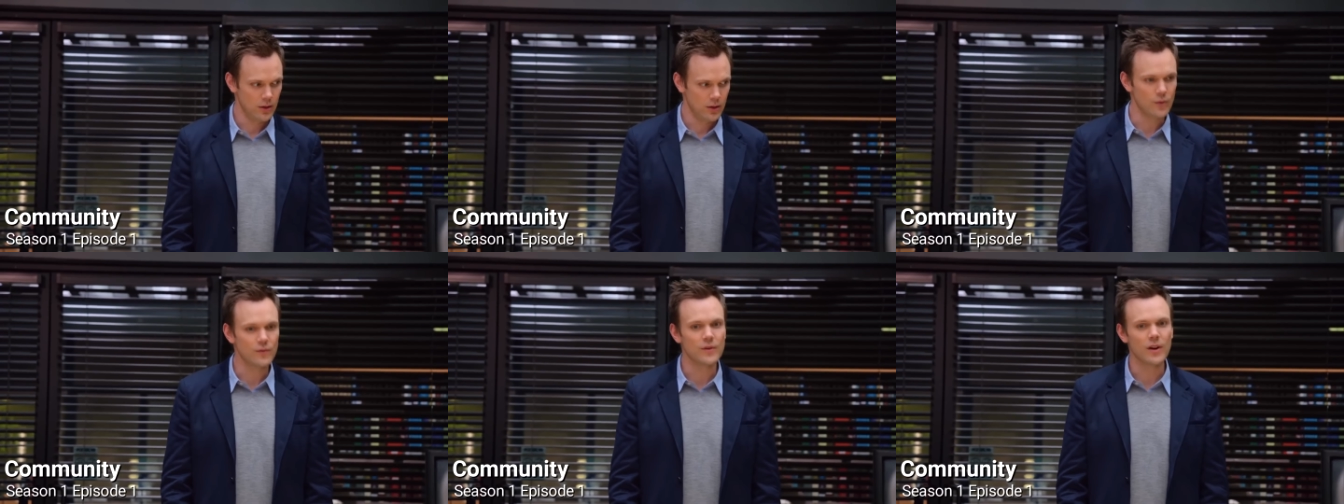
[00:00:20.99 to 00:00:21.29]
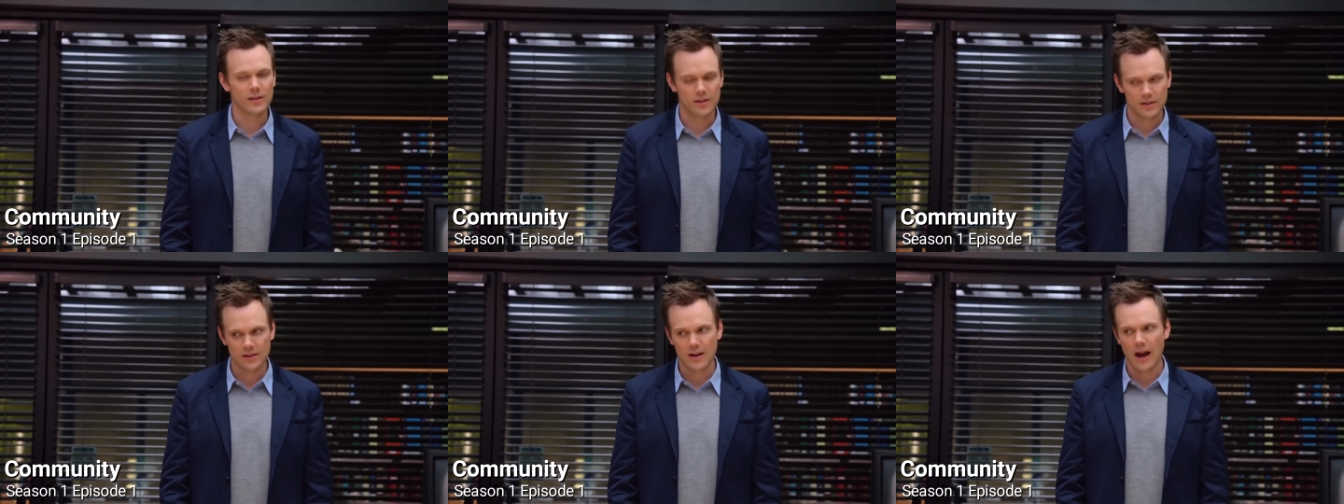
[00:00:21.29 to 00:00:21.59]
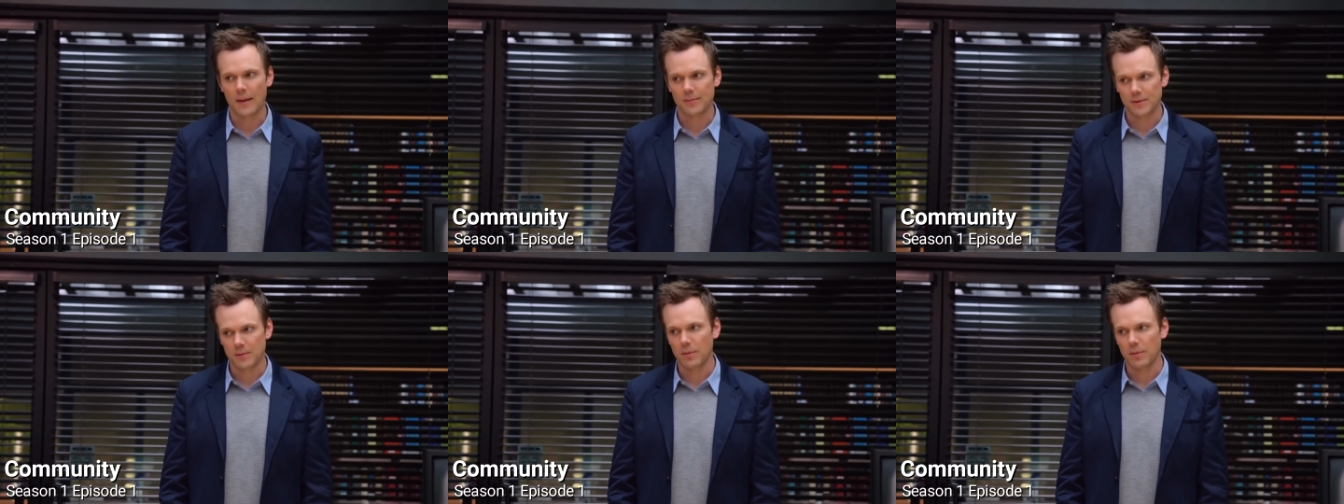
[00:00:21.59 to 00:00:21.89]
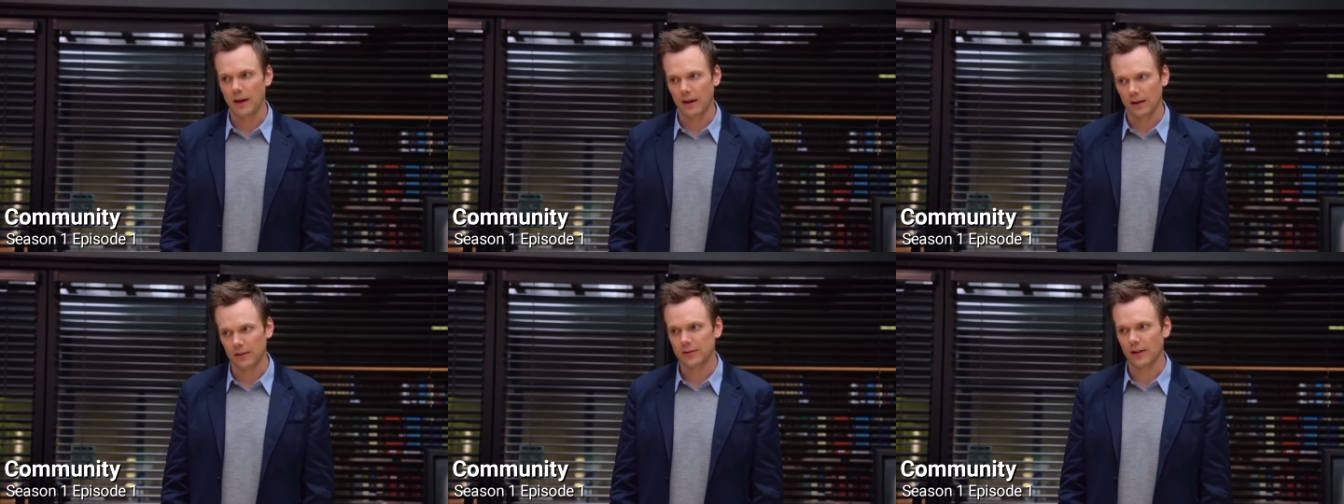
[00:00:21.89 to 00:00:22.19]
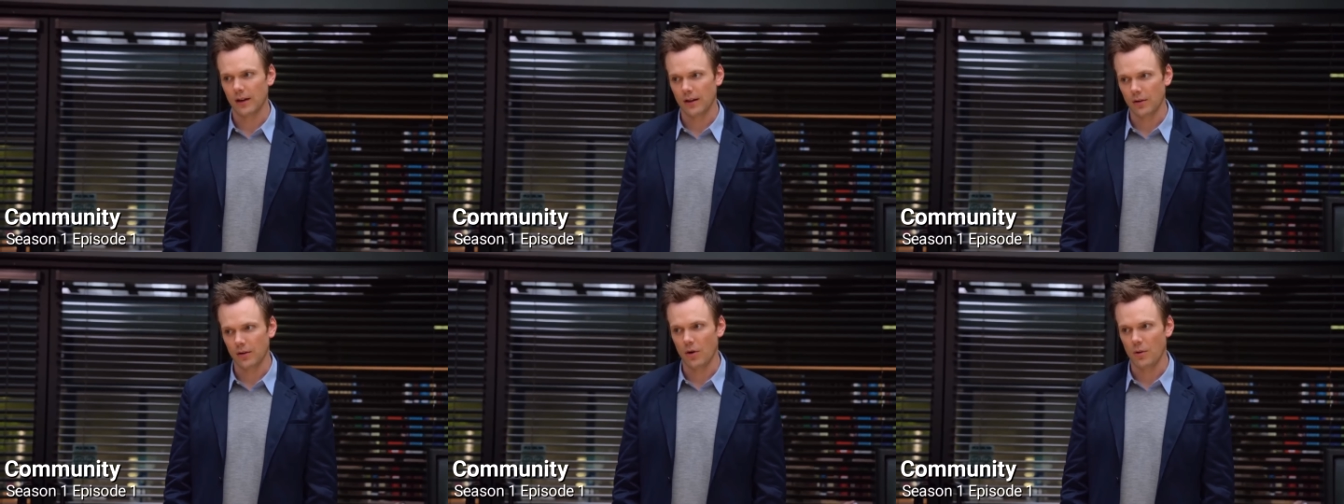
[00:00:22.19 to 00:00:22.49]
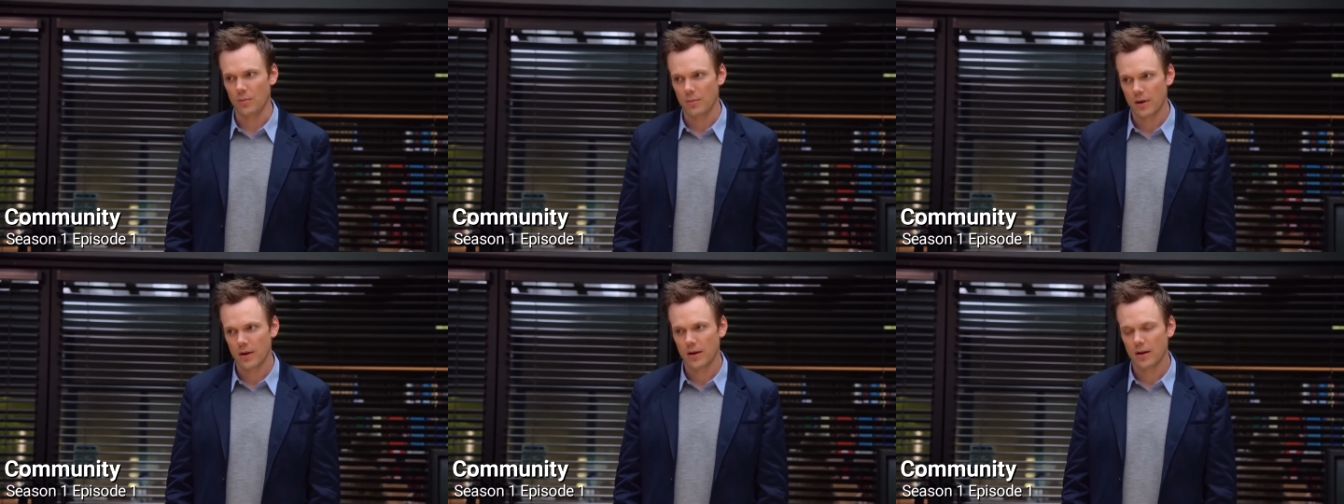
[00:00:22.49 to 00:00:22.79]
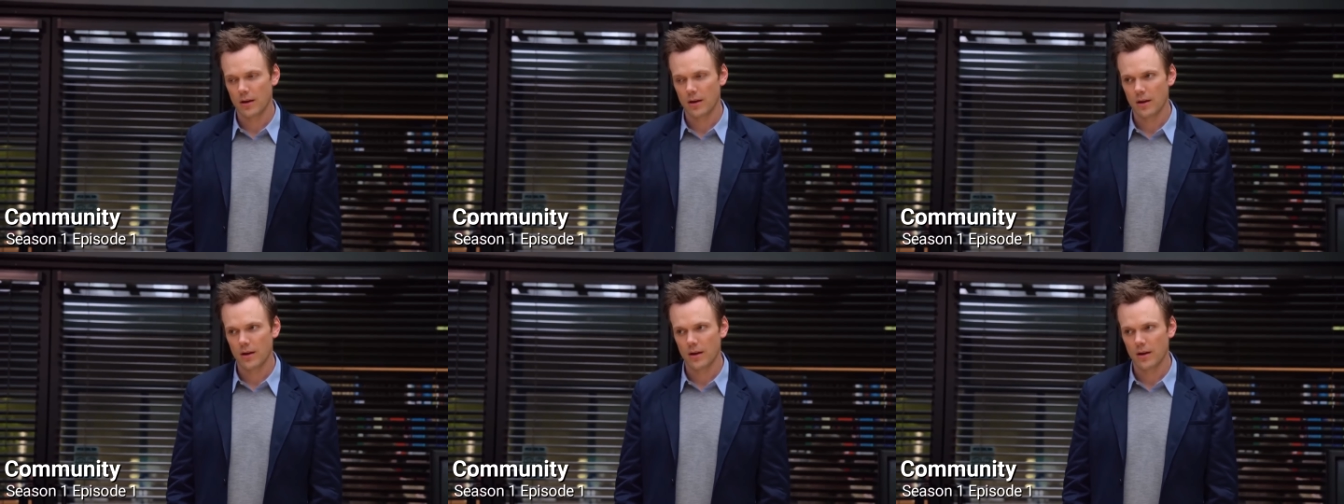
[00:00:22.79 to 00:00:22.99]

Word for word: You've just stopped being a study group.